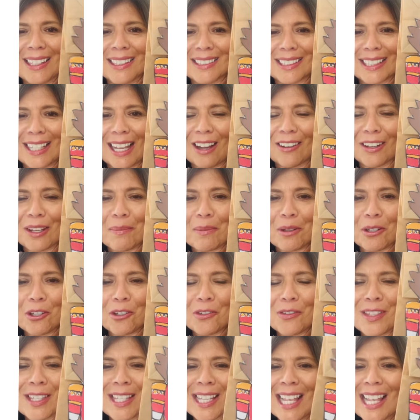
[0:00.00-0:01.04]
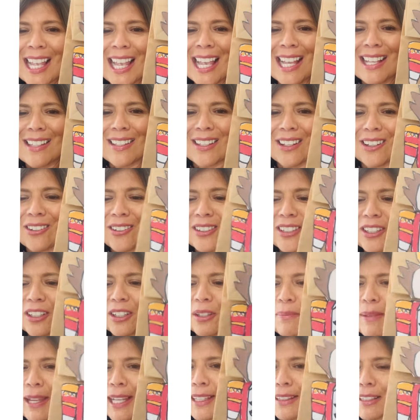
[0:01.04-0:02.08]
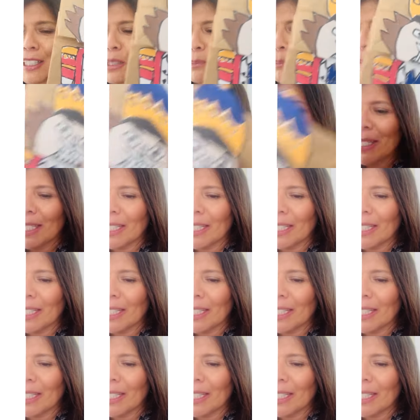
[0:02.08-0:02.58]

See how he moves? So you can make this puppet